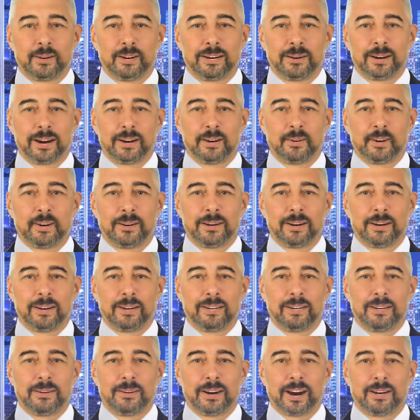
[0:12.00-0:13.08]
transnational
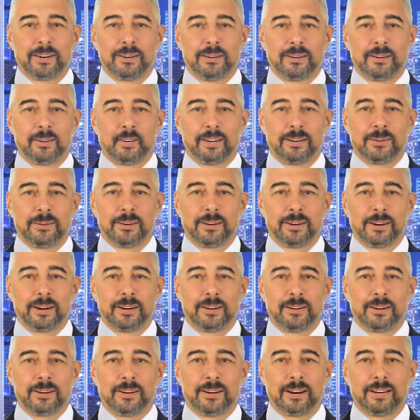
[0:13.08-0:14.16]
tax crimes,
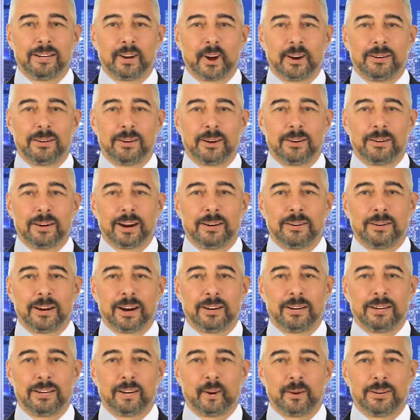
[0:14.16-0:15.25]
including cybercrimes
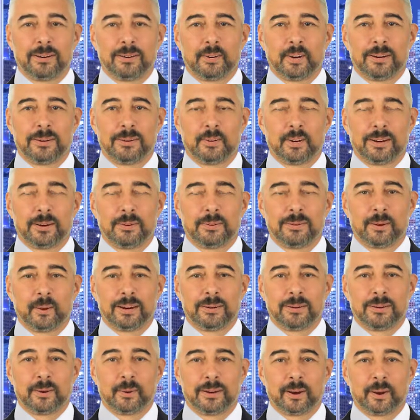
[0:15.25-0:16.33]
facilitated through
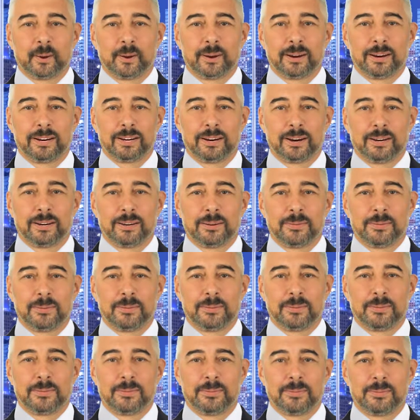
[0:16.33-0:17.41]
cryptocurrencies.
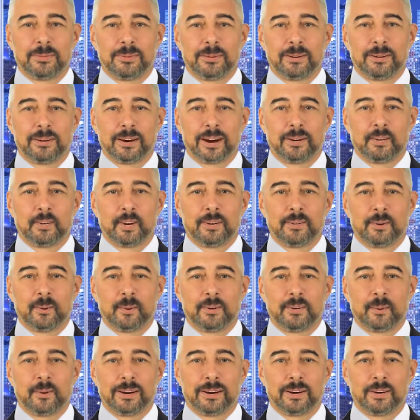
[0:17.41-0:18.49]
Tax
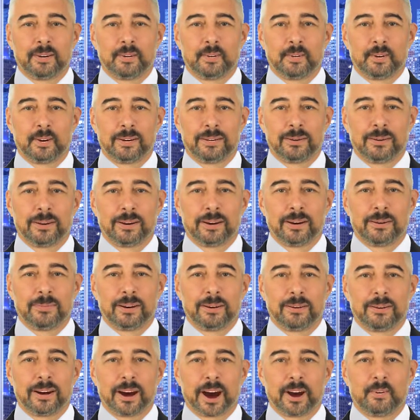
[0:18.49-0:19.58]
enforcement agencies from
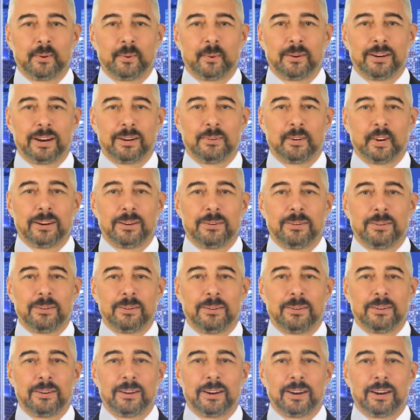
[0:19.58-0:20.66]
the UK, Australia,
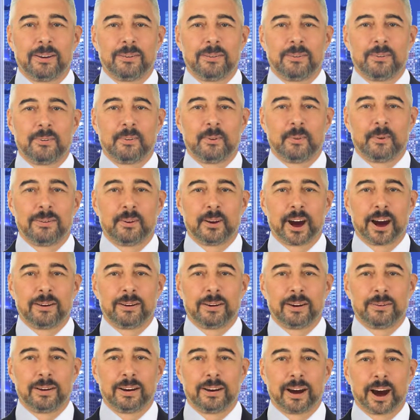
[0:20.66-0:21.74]
Canada and the Netherlands will
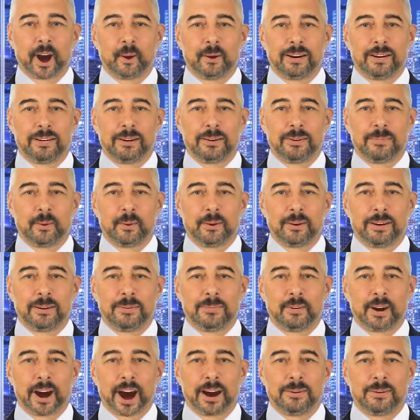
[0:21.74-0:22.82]
join the IRS in forming
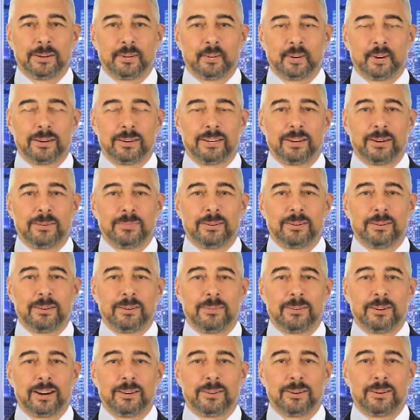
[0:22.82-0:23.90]
the Joint Chiefs of
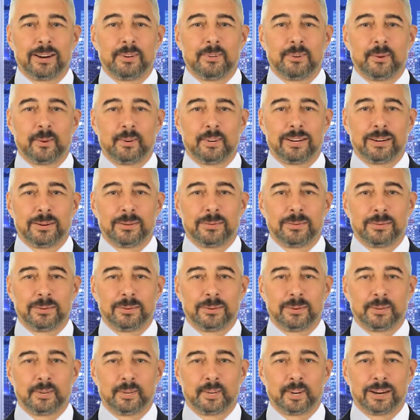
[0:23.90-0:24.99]
Global Tax Enforcement
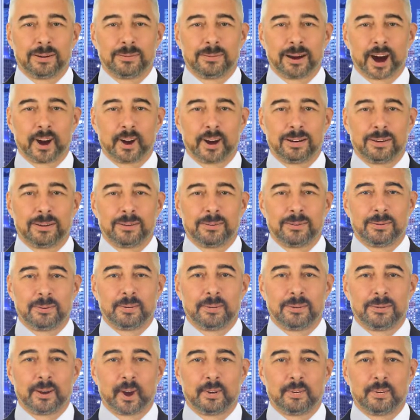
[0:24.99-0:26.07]

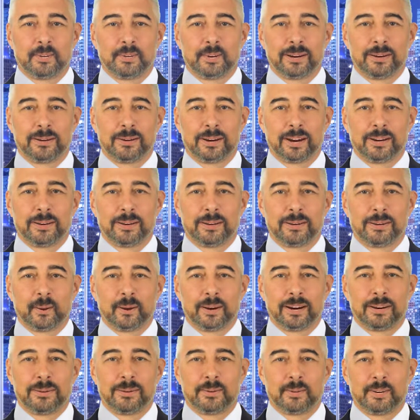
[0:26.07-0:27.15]
to prosecute tax
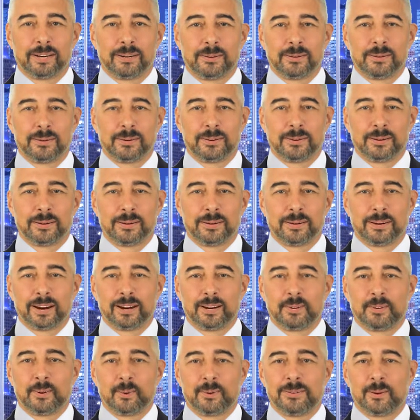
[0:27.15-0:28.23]
crimes,
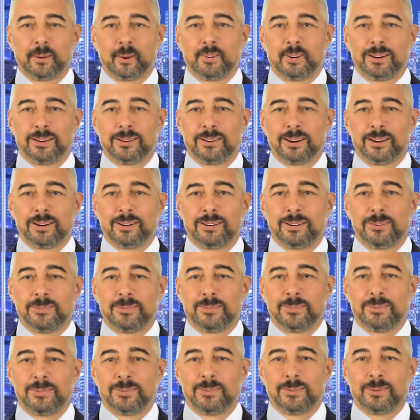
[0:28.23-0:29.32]
according to a press release.
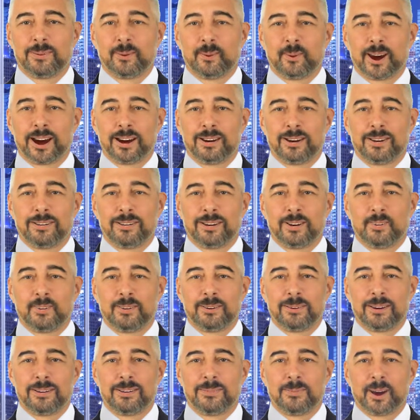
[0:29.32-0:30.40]
The
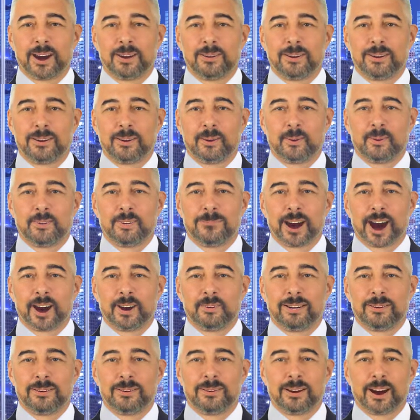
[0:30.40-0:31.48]
organization was formed in
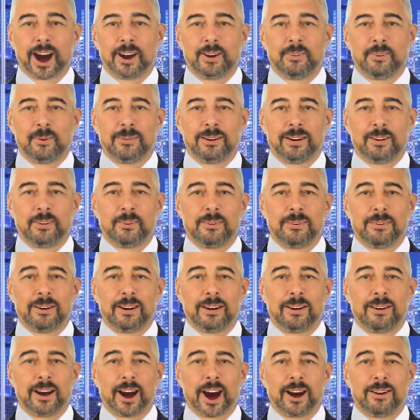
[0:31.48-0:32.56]
response to a call to action by